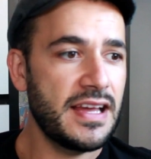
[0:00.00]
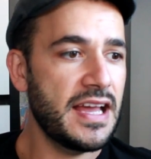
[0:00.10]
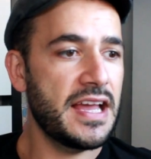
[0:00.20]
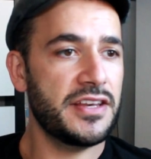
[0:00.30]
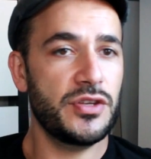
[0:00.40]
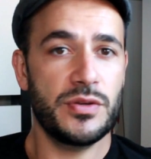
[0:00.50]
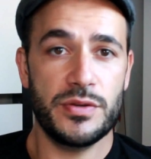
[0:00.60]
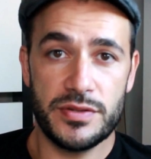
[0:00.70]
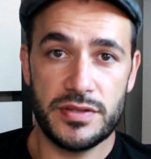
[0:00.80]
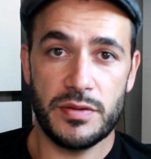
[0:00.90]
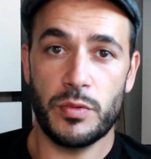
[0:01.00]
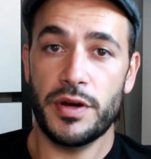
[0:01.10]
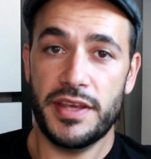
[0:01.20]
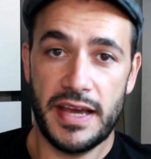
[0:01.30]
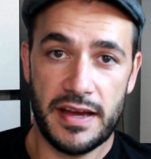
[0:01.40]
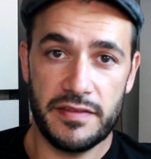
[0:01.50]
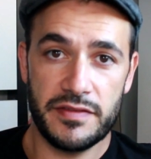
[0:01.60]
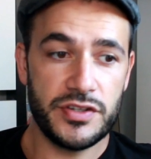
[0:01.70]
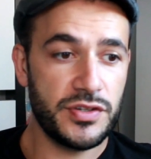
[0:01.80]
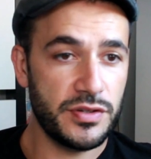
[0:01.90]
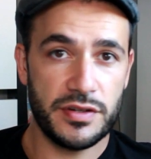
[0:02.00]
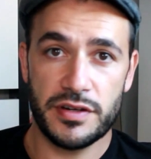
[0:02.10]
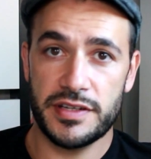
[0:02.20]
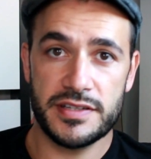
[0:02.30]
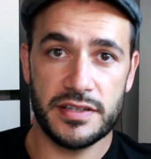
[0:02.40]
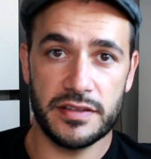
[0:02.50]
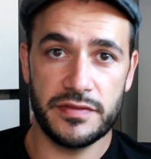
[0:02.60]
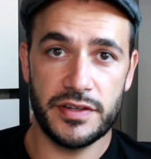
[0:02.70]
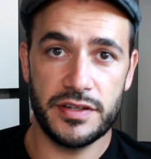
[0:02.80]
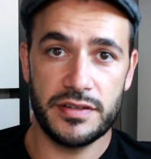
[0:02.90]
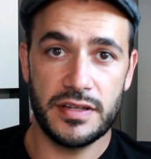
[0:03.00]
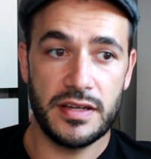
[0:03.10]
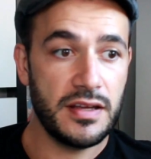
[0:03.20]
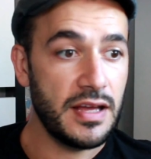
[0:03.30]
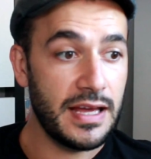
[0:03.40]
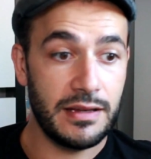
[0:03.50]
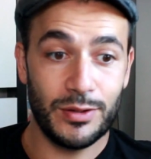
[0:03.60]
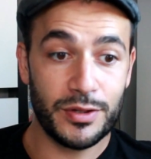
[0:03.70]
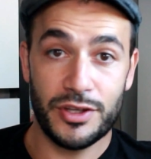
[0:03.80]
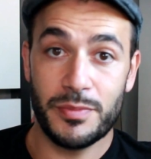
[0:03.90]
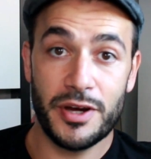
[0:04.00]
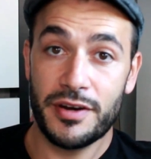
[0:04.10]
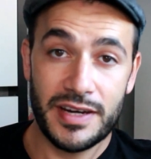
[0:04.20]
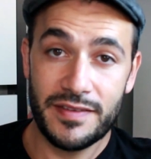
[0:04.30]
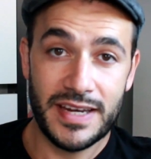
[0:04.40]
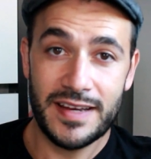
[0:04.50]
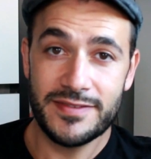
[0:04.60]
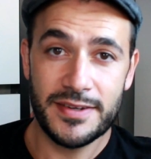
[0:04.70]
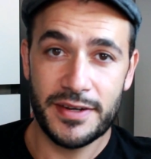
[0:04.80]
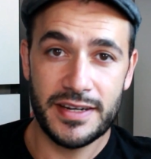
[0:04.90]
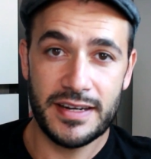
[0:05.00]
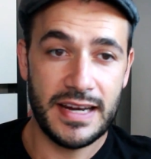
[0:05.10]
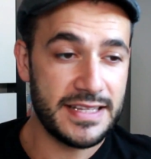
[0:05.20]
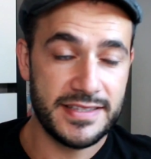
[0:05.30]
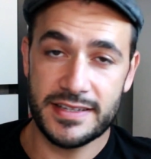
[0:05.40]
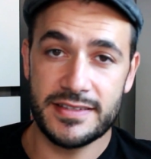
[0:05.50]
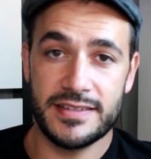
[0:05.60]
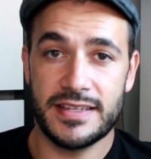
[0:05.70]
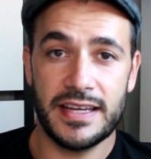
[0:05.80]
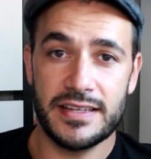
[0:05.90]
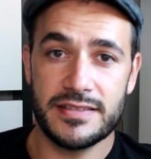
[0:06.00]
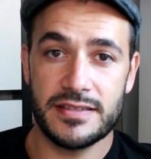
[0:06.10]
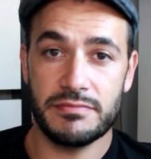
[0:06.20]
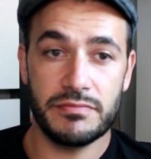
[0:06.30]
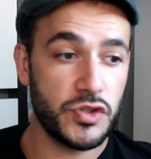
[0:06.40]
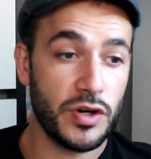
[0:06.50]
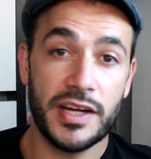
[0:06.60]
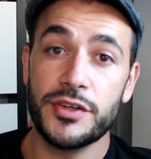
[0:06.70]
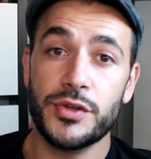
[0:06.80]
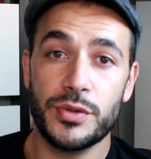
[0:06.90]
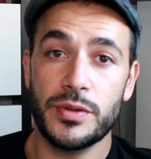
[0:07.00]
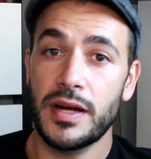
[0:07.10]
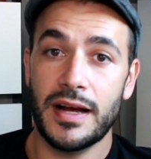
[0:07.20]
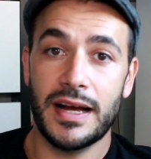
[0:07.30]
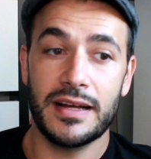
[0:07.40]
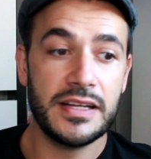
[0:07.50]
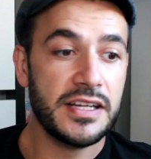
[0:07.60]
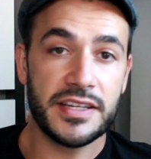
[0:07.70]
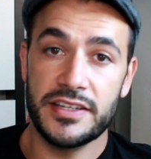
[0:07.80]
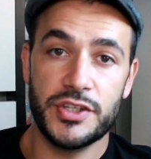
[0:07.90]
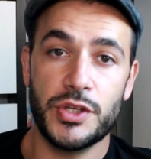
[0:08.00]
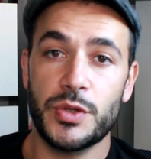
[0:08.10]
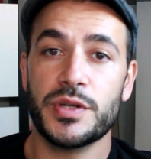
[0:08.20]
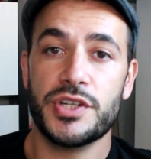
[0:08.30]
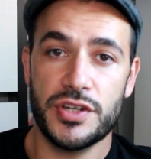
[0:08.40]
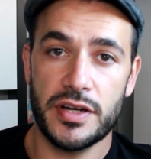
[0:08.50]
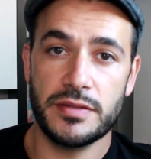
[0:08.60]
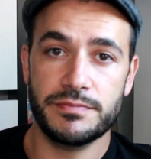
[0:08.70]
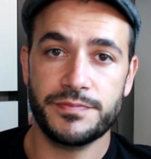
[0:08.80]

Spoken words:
and use what you have, shoot it on your cell phone. And look, you might not even have to edit it at 60 seconds. Try and do a continuous shot,